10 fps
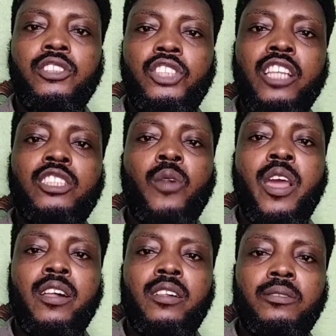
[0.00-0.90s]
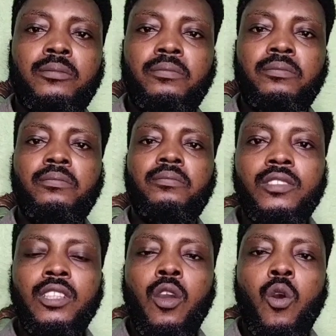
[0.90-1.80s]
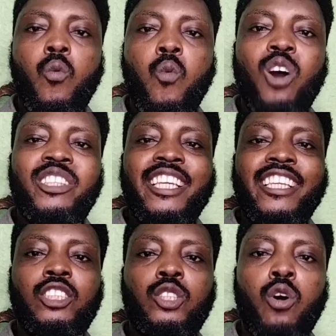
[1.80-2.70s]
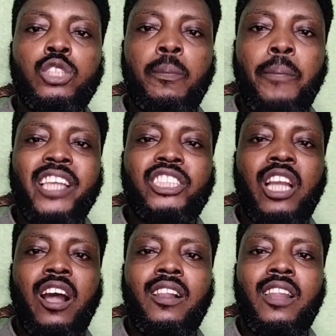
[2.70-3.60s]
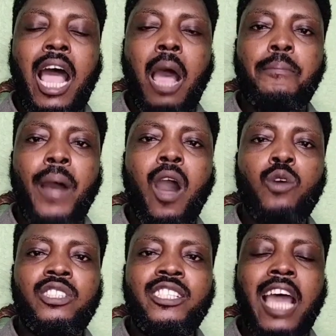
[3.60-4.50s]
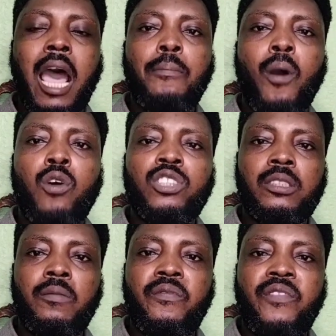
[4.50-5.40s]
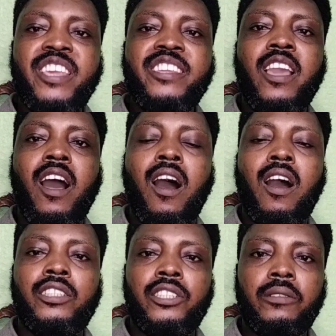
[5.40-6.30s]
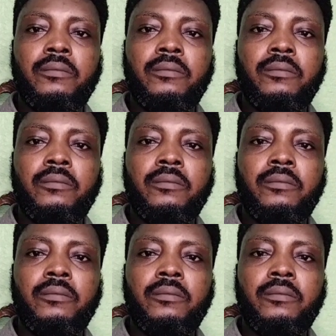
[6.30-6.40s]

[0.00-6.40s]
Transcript: Jezreel. What is so special about Naboth's vineyard?